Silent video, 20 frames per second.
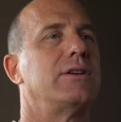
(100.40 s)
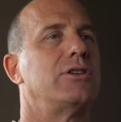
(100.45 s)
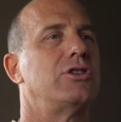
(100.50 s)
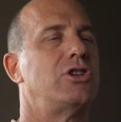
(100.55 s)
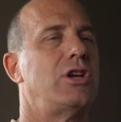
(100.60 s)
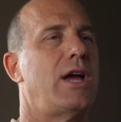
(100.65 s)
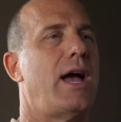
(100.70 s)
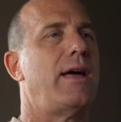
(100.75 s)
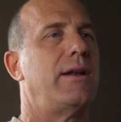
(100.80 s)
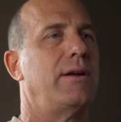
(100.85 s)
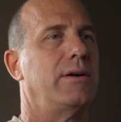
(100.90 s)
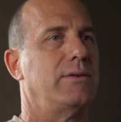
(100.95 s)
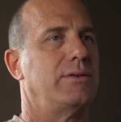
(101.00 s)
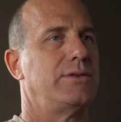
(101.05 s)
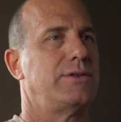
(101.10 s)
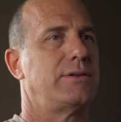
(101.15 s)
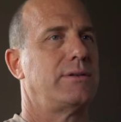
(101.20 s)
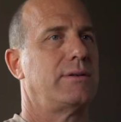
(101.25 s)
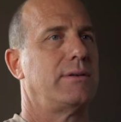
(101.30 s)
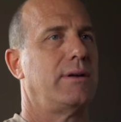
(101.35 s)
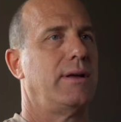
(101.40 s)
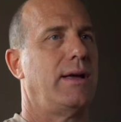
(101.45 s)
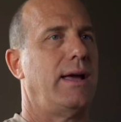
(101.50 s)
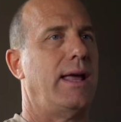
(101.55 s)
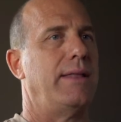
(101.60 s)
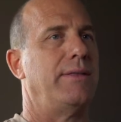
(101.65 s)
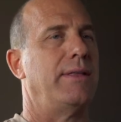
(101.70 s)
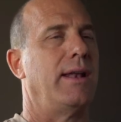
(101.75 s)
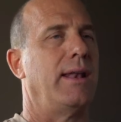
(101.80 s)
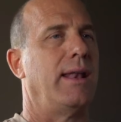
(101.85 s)
the shadows
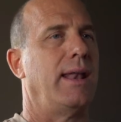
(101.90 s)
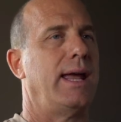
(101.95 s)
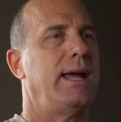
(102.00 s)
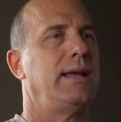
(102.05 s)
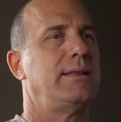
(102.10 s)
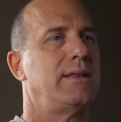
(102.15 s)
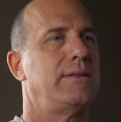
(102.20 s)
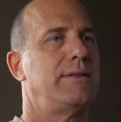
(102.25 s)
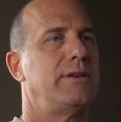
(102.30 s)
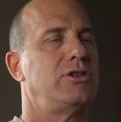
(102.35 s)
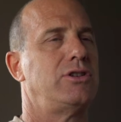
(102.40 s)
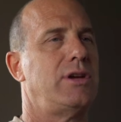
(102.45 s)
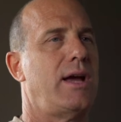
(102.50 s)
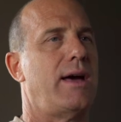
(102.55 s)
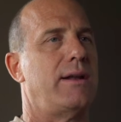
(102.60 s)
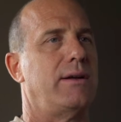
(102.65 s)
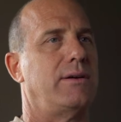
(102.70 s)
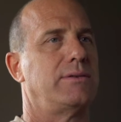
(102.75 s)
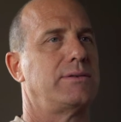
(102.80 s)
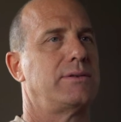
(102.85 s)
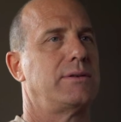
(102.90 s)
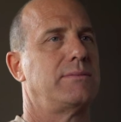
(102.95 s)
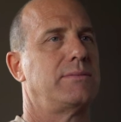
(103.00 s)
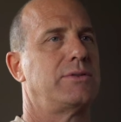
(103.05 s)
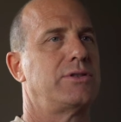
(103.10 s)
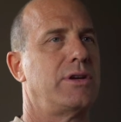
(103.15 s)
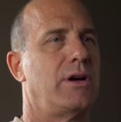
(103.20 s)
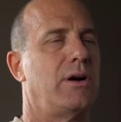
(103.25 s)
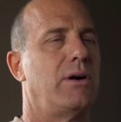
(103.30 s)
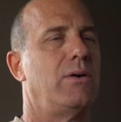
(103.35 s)
and the length of the shadows.
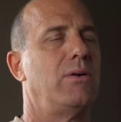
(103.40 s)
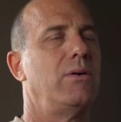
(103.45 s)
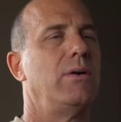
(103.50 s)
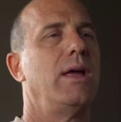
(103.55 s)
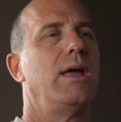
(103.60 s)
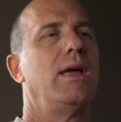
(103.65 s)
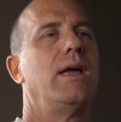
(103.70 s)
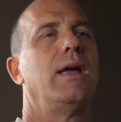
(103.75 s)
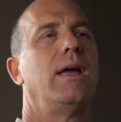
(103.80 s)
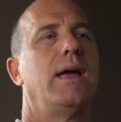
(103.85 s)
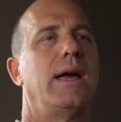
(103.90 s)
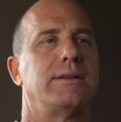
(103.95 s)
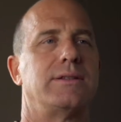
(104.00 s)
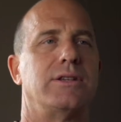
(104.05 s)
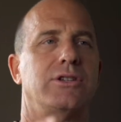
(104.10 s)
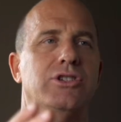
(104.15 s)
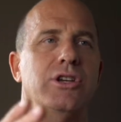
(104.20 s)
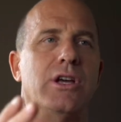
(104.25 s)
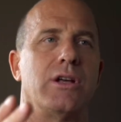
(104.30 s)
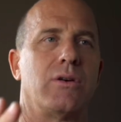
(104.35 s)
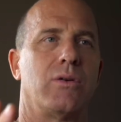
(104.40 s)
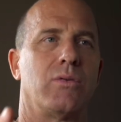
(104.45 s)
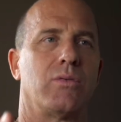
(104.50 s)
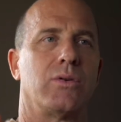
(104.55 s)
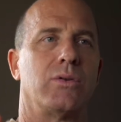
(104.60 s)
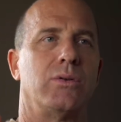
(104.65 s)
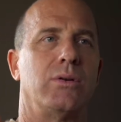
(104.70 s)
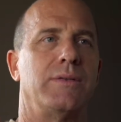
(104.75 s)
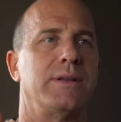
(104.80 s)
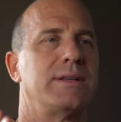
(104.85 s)
So as a general
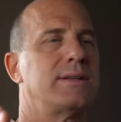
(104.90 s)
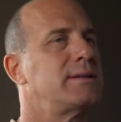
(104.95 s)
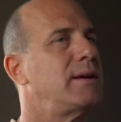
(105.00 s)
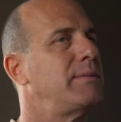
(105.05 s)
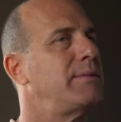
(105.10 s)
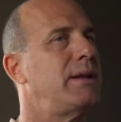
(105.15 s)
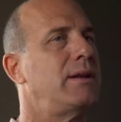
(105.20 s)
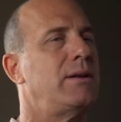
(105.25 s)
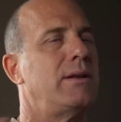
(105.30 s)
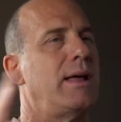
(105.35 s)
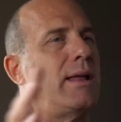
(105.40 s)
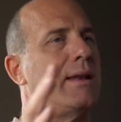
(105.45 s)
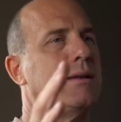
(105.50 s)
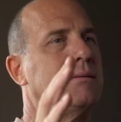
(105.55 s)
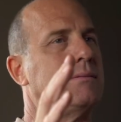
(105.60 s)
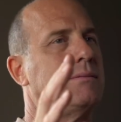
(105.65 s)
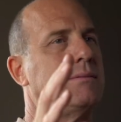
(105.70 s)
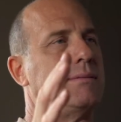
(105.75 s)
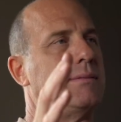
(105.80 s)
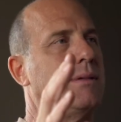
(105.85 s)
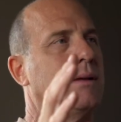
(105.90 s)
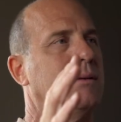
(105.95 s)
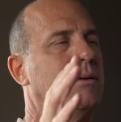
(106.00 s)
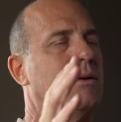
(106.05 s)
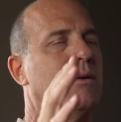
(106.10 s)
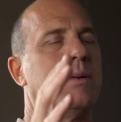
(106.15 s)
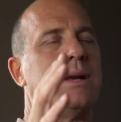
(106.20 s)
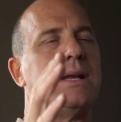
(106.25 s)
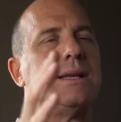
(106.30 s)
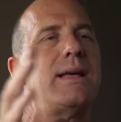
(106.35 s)
rule, this is something that
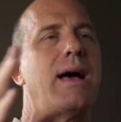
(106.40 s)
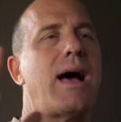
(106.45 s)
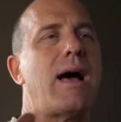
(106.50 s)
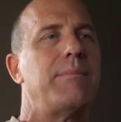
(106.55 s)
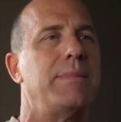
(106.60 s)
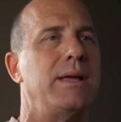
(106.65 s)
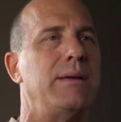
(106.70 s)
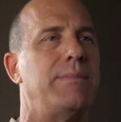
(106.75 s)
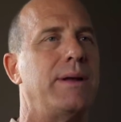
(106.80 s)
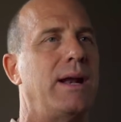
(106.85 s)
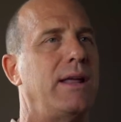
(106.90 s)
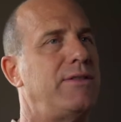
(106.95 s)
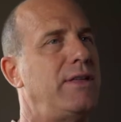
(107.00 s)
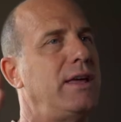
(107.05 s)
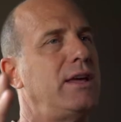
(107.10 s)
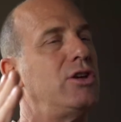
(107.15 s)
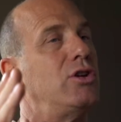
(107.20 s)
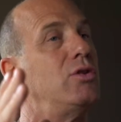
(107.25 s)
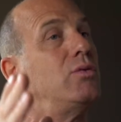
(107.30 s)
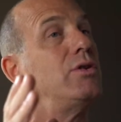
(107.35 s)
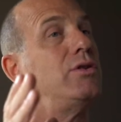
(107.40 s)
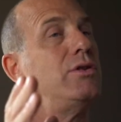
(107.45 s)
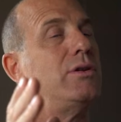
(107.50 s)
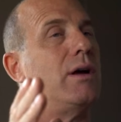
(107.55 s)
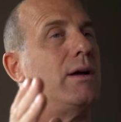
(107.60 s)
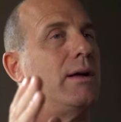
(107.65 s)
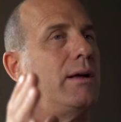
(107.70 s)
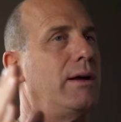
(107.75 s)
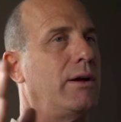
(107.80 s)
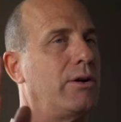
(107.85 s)
nobody taught me, but I think you would
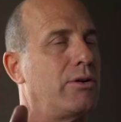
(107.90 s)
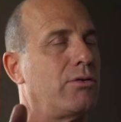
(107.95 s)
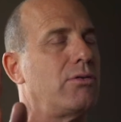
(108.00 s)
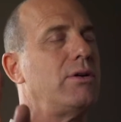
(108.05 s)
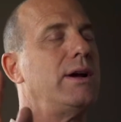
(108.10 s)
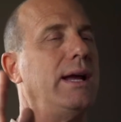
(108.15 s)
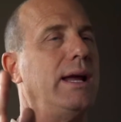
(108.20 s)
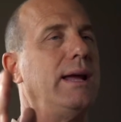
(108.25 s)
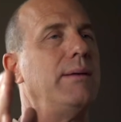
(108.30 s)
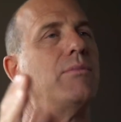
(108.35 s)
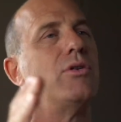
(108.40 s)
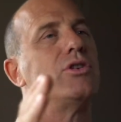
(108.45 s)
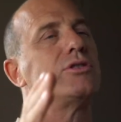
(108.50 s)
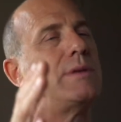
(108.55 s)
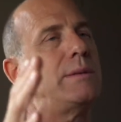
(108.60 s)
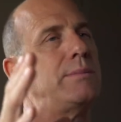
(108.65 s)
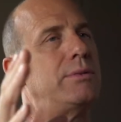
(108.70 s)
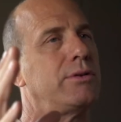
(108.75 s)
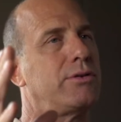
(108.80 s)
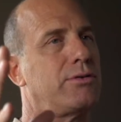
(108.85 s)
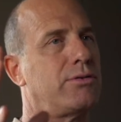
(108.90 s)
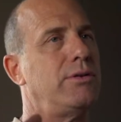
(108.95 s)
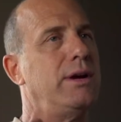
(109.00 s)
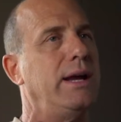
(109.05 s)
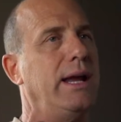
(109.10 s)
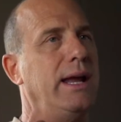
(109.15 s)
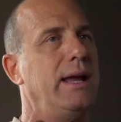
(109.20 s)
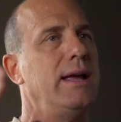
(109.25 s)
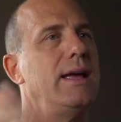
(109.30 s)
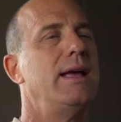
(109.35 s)
agree, most people
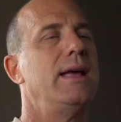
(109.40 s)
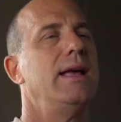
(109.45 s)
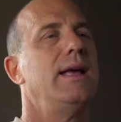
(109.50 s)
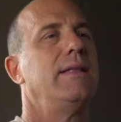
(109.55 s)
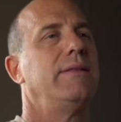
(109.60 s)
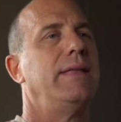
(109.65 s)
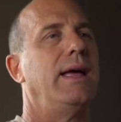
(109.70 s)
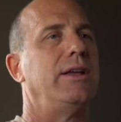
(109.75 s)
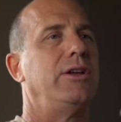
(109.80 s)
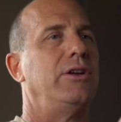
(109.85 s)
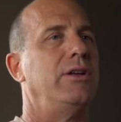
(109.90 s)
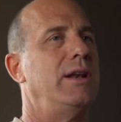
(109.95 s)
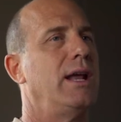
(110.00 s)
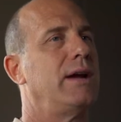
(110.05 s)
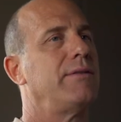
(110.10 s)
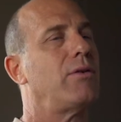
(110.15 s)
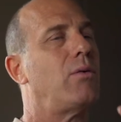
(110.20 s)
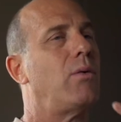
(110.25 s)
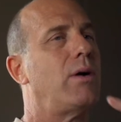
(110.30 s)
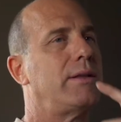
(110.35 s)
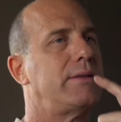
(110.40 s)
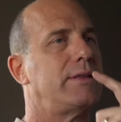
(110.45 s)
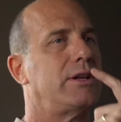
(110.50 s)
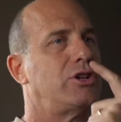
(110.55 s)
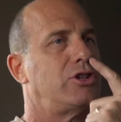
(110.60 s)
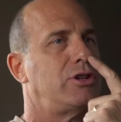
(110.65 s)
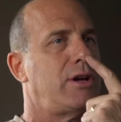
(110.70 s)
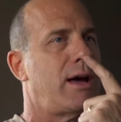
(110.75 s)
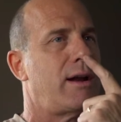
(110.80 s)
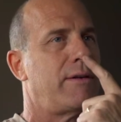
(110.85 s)
agree, that you never want the
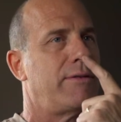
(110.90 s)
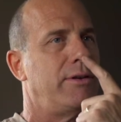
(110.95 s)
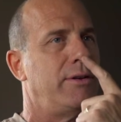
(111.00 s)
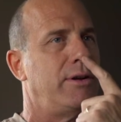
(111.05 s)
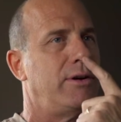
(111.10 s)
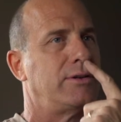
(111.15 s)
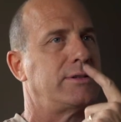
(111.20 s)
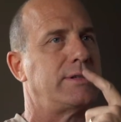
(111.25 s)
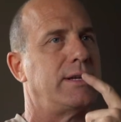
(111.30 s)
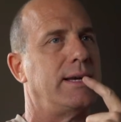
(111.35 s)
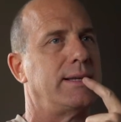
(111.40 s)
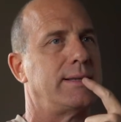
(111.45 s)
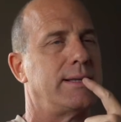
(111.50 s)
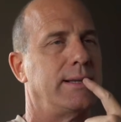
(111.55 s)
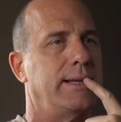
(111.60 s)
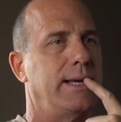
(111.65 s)
shadow of the nose to hit the